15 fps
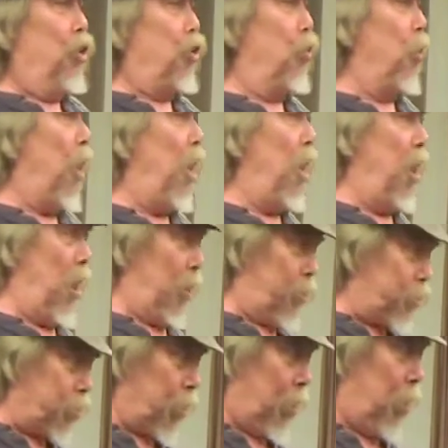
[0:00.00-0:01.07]
to
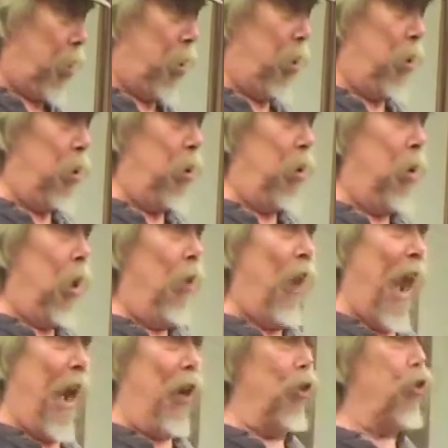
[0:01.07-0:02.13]
us
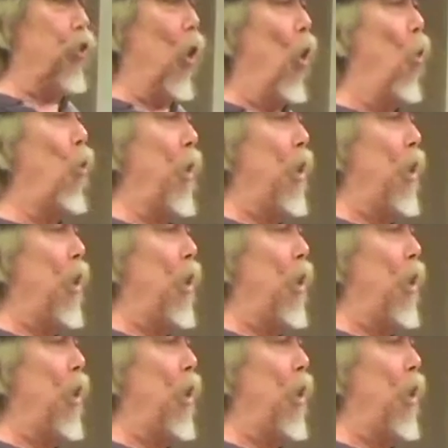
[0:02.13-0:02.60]
that is so